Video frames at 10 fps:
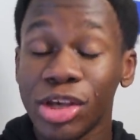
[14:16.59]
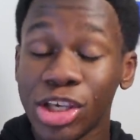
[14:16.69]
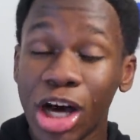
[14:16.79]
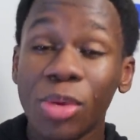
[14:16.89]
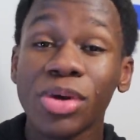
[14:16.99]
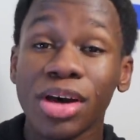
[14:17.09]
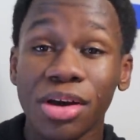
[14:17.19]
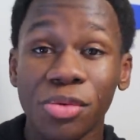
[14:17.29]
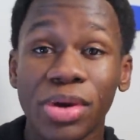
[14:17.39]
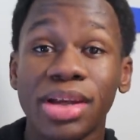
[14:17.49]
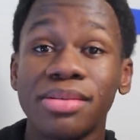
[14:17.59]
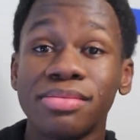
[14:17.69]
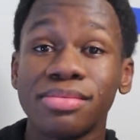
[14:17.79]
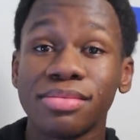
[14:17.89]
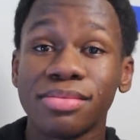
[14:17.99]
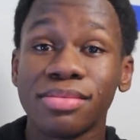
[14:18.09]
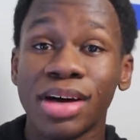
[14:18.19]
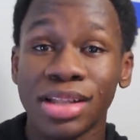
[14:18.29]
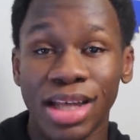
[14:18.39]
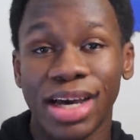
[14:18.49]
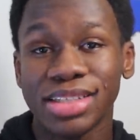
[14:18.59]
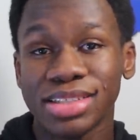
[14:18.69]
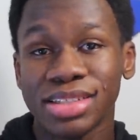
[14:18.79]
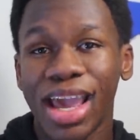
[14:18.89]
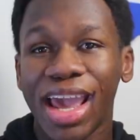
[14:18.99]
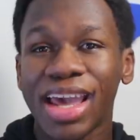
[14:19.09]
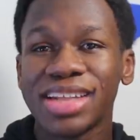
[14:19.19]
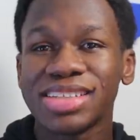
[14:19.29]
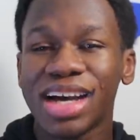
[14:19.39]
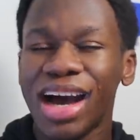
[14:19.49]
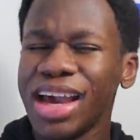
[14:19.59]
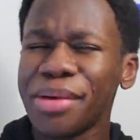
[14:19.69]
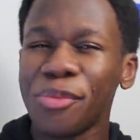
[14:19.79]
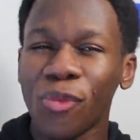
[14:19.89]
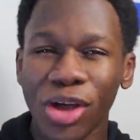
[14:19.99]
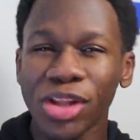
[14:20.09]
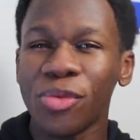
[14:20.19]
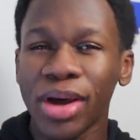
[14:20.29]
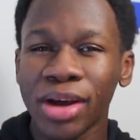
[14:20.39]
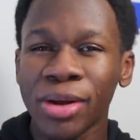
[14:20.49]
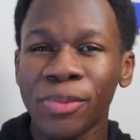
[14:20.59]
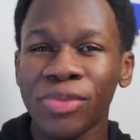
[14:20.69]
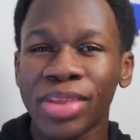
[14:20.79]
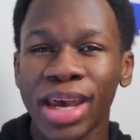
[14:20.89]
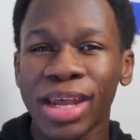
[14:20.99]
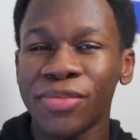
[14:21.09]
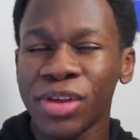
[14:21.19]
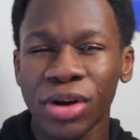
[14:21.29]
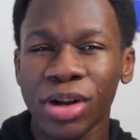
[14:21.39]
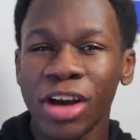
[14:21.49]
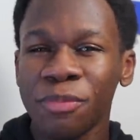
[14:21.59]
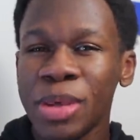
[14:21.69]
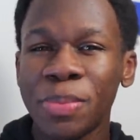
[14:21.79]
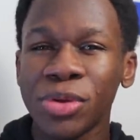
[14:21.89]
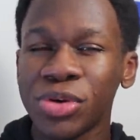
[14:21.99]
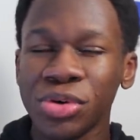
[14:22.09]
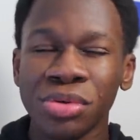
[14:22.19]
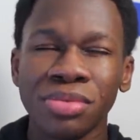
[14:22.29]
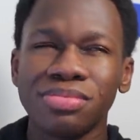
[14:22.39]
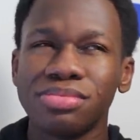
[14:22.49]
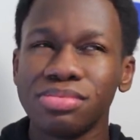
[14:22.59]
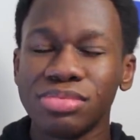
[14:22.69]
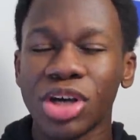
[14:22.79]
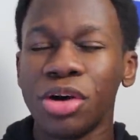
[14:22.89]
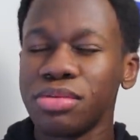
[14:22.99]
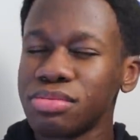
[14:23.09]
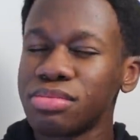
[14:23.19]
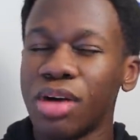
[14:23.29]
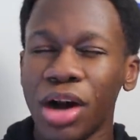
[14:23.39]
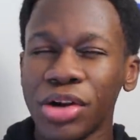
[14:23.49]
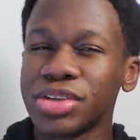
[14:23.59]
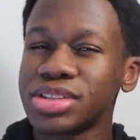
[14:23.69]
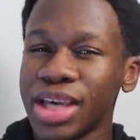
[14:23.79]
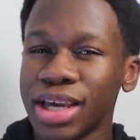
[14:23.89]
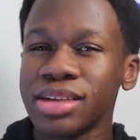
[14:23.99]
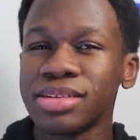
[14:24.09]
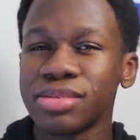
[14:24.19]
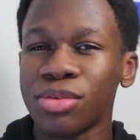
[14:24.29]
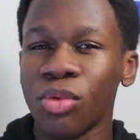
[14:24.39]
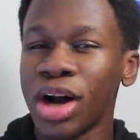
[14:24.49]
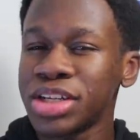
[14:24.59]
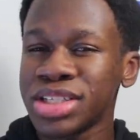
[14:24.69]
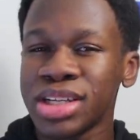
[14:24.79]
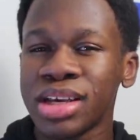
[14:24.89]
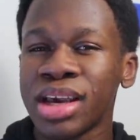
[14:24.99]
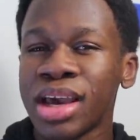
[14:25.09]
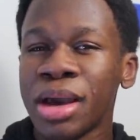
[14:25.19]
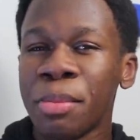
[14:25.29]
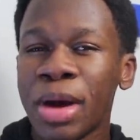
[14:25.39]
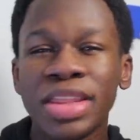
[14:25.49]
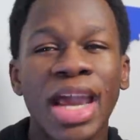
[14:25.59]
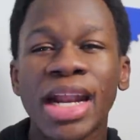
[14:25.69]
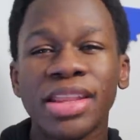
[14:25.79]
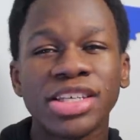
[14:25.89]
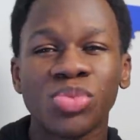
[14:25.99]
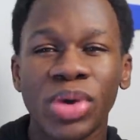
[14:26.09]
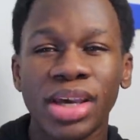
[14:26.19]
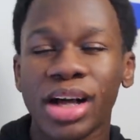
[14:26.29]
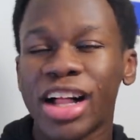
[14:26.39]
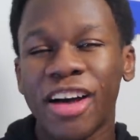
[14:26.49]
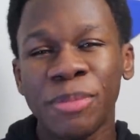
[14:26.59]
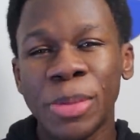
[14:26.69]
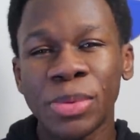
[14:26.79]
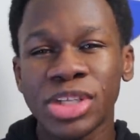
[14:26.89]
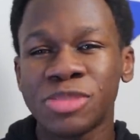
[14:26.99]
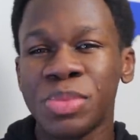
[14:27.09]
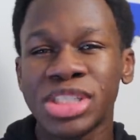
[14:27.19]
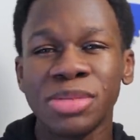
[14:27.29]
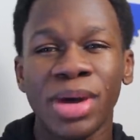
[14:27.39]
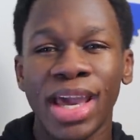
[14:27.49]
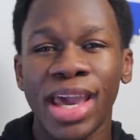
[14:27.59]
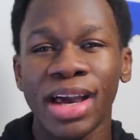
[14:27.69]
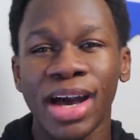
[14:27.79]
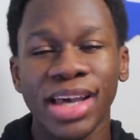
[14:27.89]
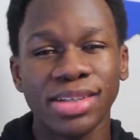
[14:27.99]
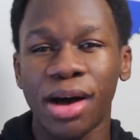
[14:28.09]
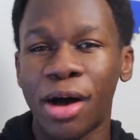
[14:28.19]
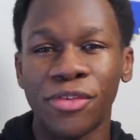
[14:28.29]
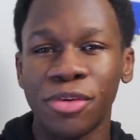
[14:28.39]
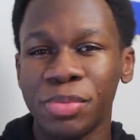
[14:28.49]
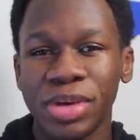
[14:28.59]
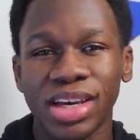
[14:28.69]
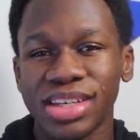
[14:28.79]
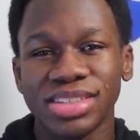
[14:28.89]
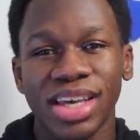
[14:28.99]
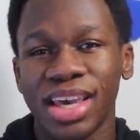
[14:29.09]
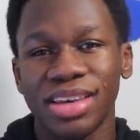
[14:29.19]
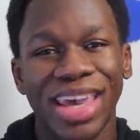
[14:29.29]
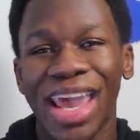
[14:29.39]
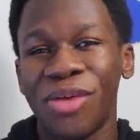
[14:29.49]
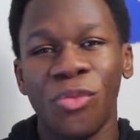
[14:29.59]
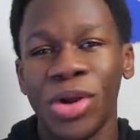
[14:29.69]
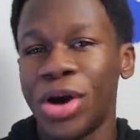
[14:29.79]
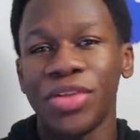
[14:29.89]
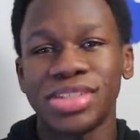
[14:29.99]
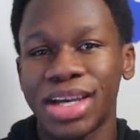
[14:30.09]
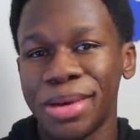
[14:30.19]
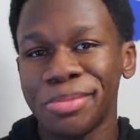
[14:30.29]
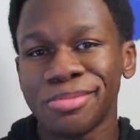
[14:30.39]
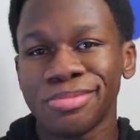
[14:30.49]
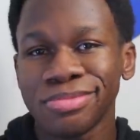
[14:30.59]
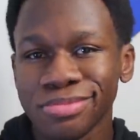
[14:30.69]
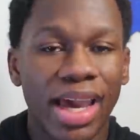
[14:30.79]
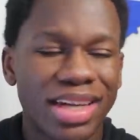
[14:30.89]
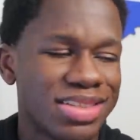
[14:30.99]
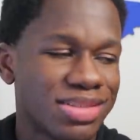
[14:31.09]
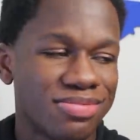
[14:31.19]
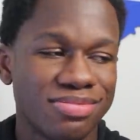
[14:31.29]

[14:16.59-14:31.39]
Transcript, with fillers: Y'all were gonna win a lot. And I am well aware that if there are enough people who don't understand watch it, by the end of this week, I'll have people dismissing my AI as awful because it can't win all the time. And